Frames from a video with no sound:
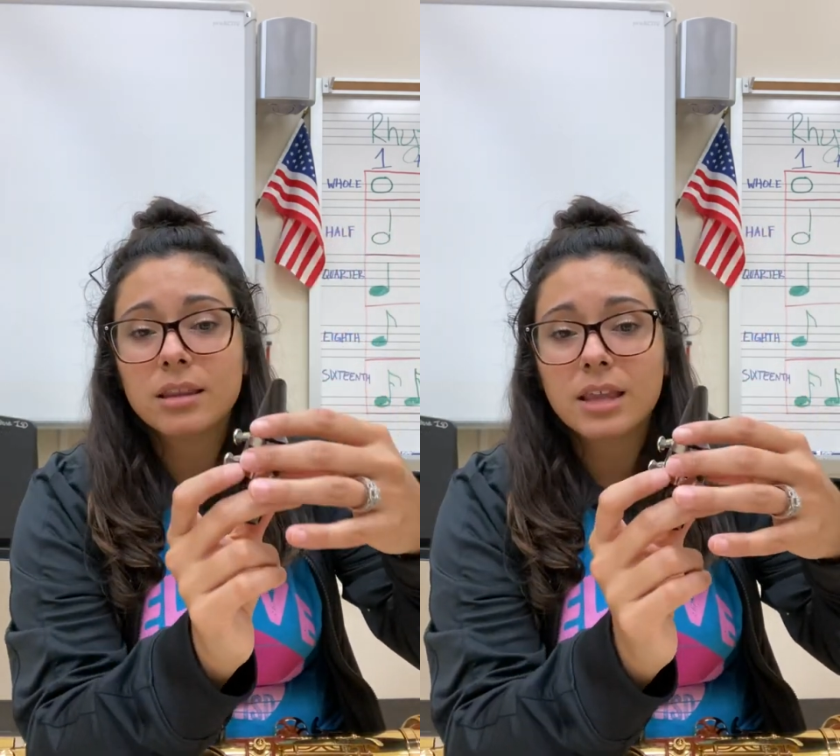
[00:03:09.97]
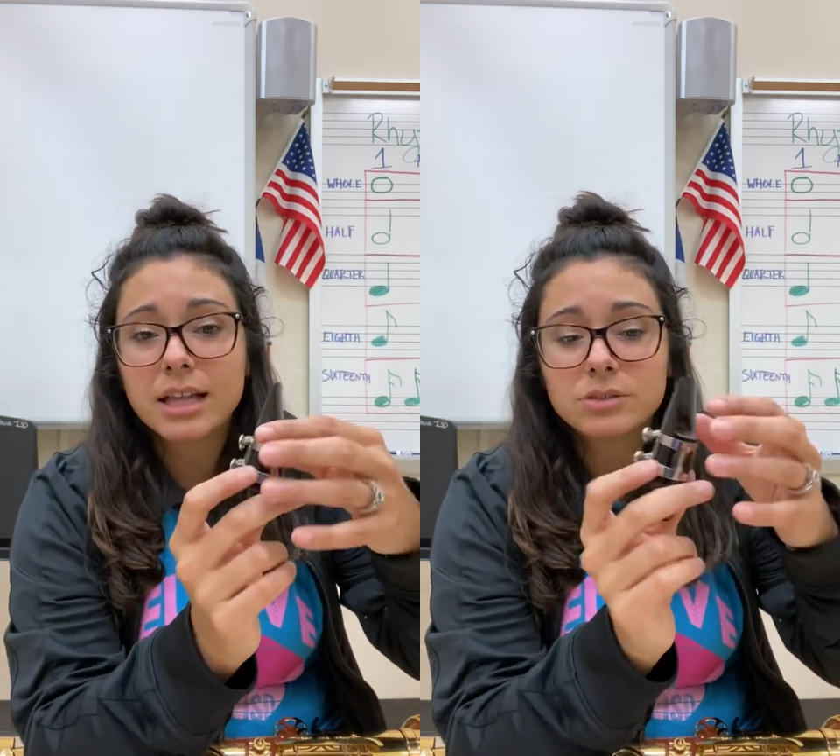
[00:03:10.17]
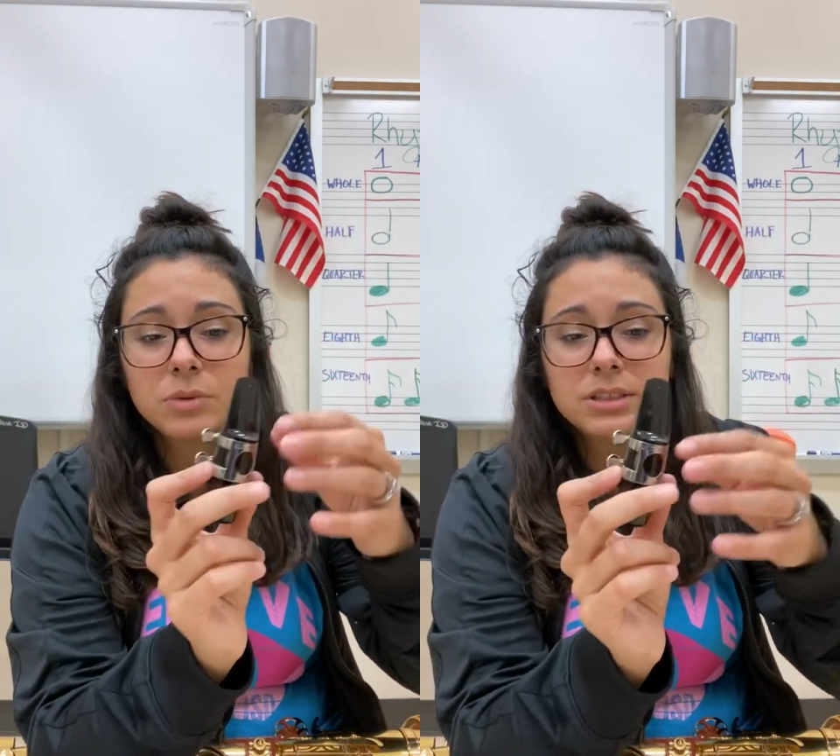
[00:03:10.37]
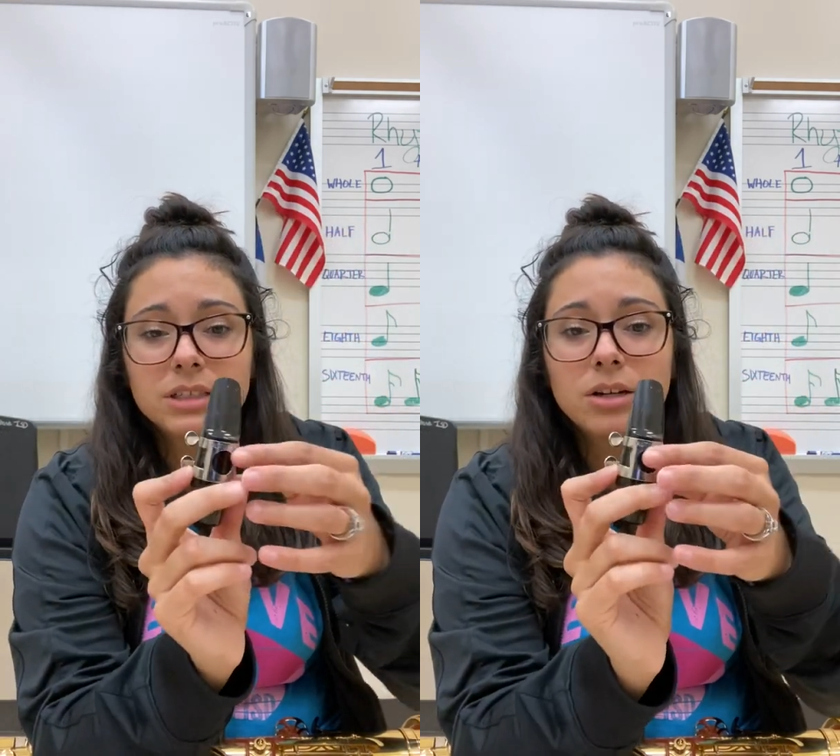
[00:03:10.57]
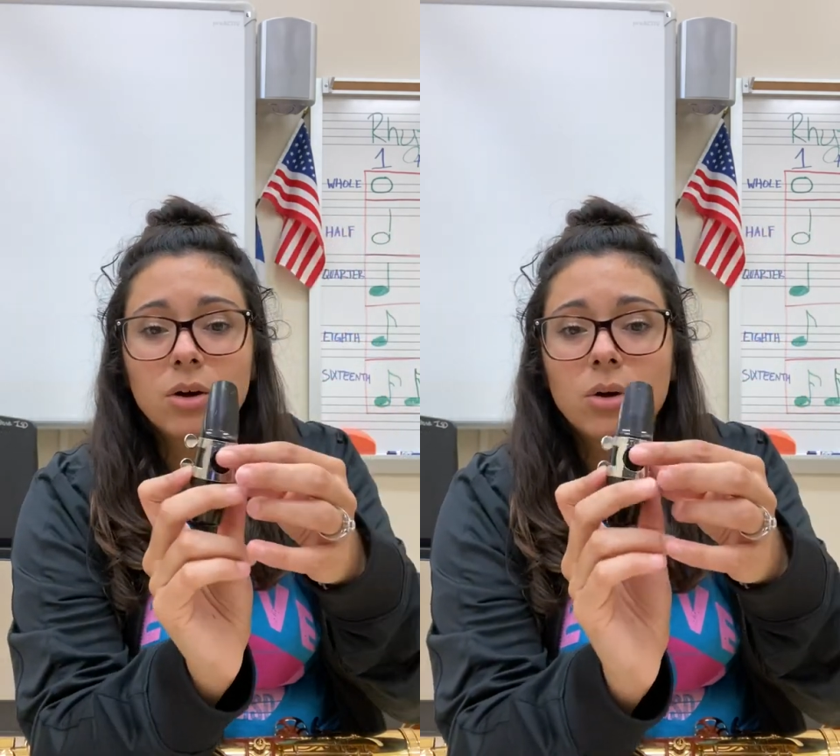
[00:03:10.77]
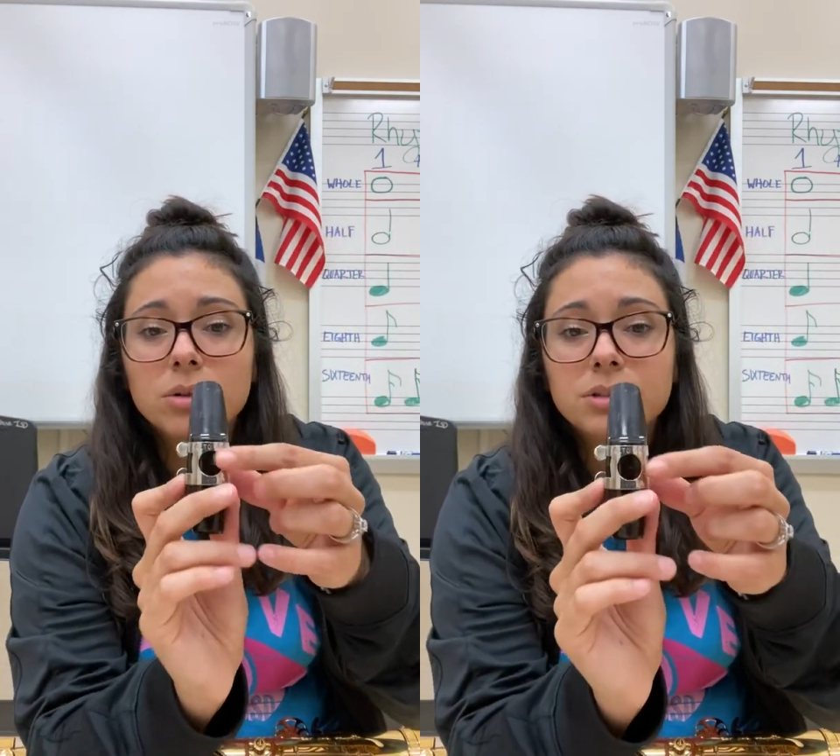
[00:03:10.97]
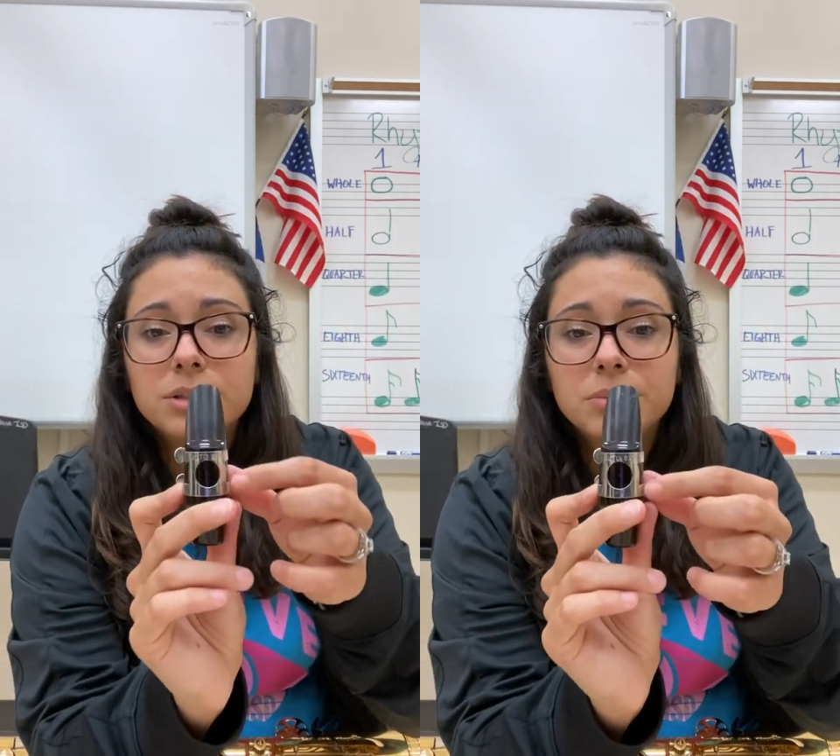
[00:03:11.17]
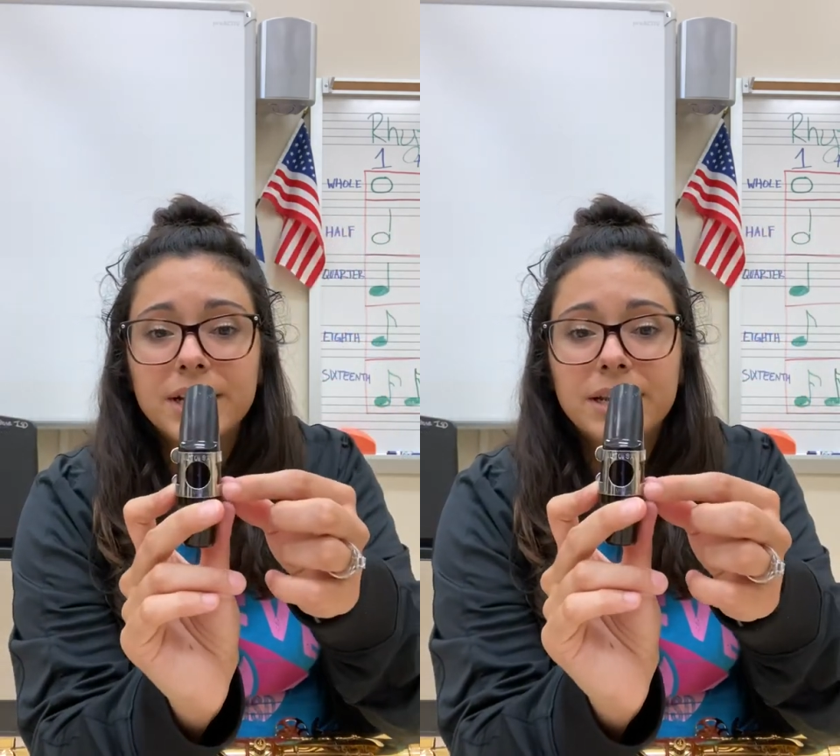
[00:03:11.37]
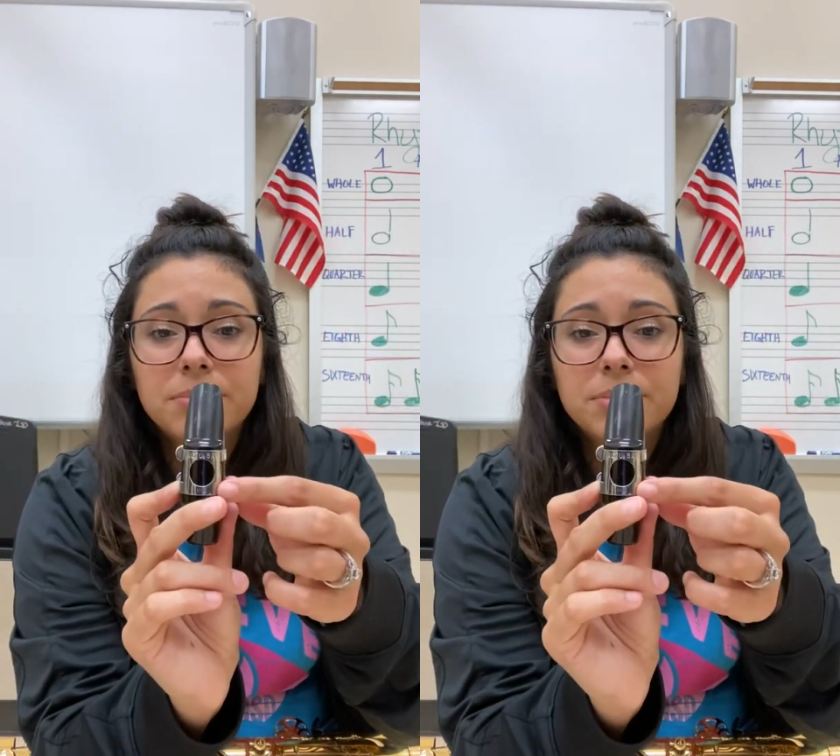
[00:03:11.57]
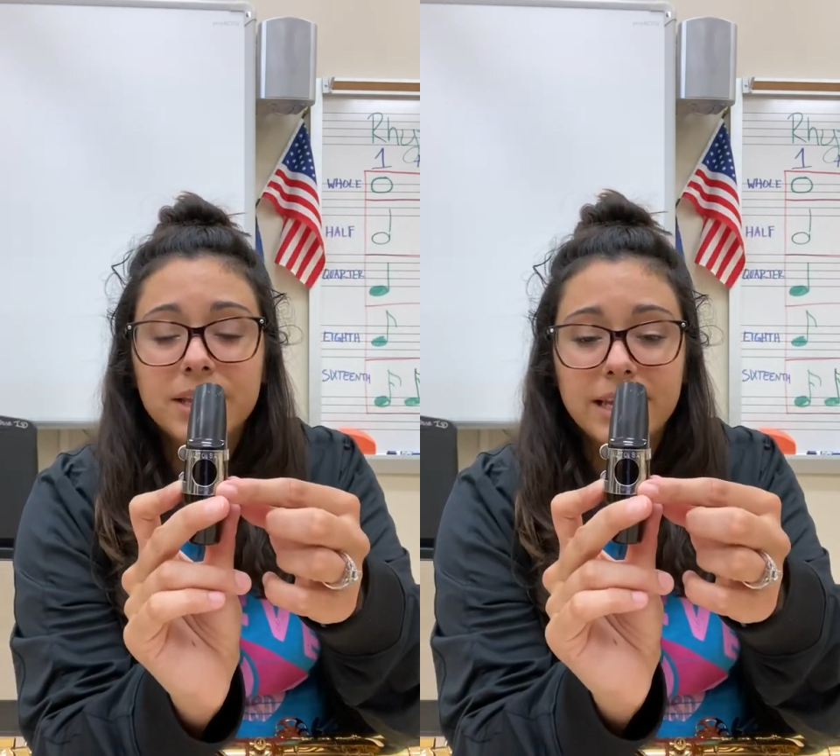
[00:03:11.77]
That's what's gonna hold the reed in
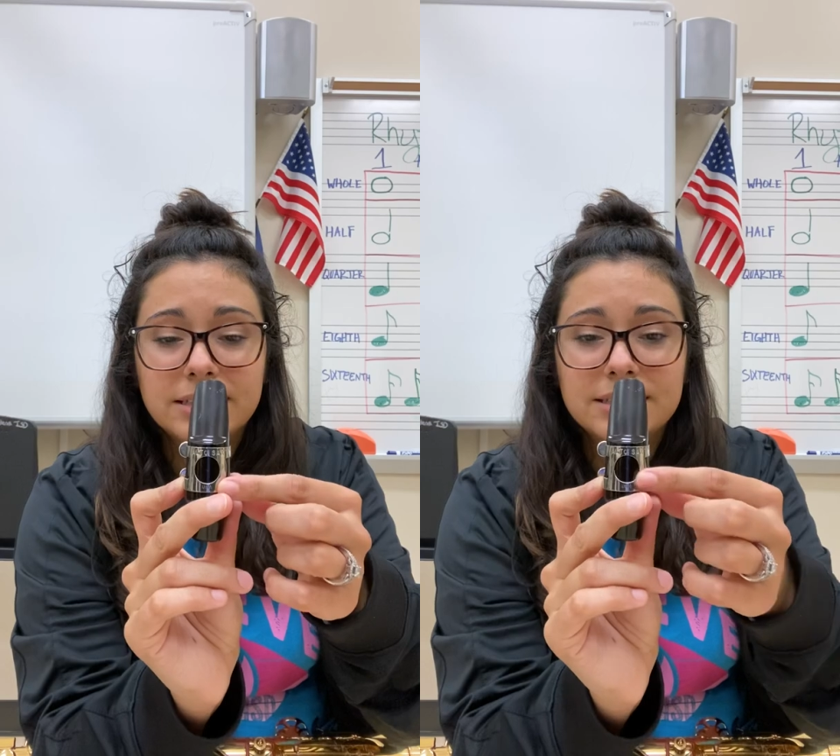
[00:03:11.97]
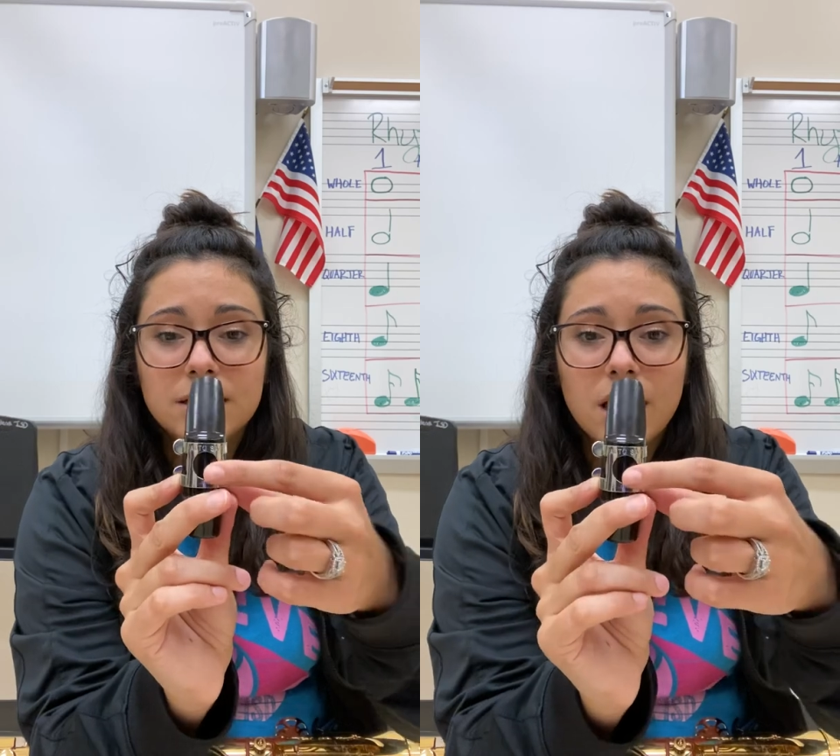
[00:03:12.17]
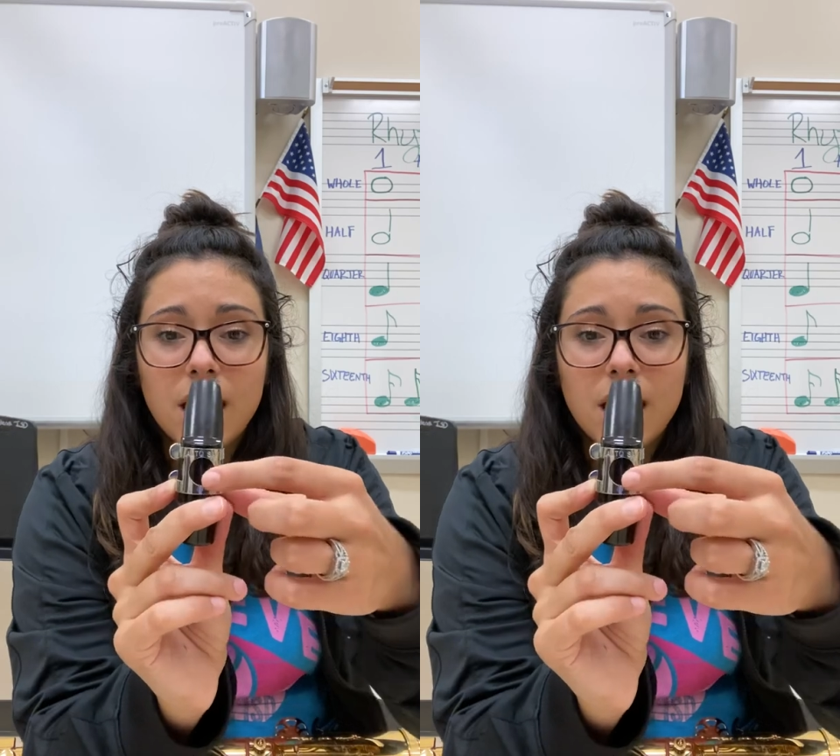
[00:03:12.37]
place.